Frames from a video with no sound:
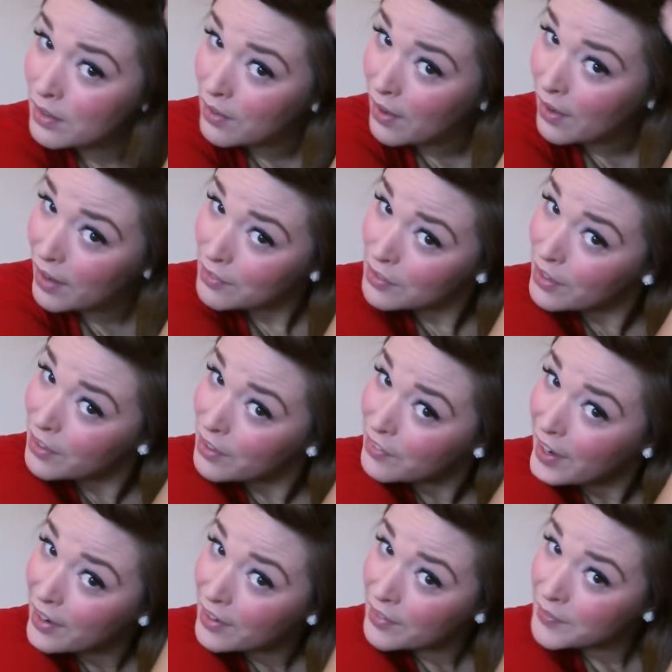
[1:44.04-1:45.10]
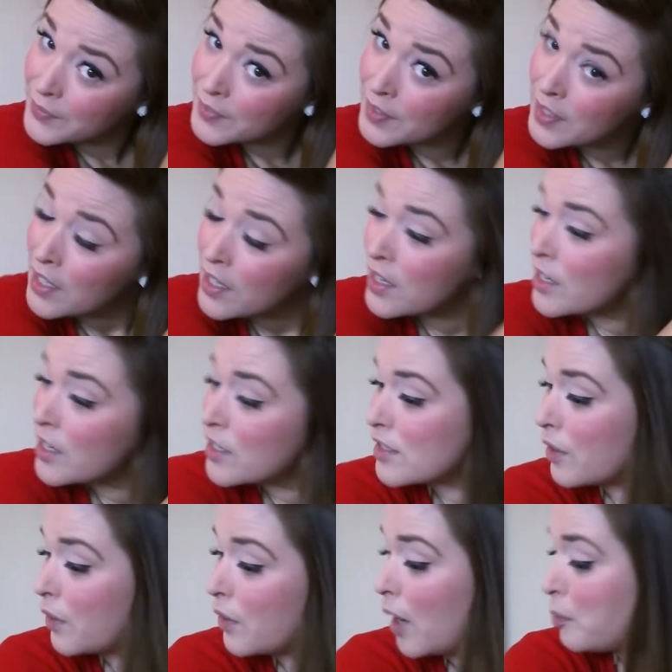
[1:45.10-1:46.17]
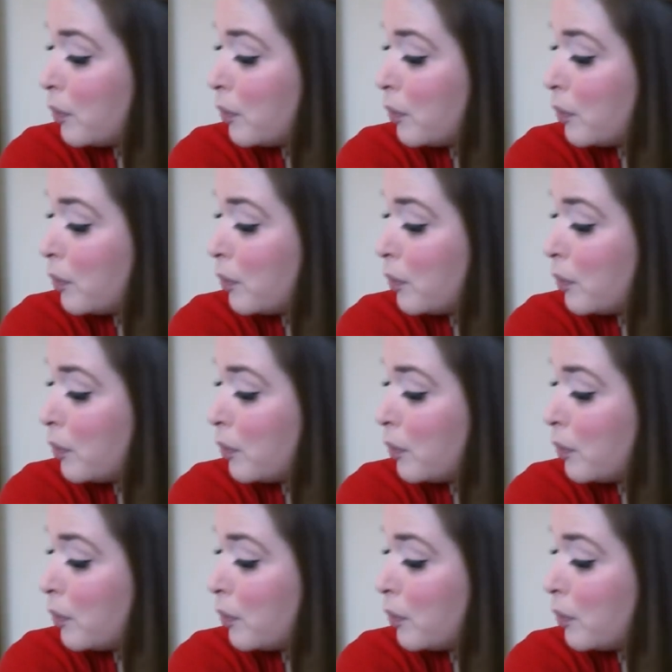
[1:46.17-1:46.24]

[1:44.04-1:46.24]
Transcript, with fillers: Now I have a lot of hair, so I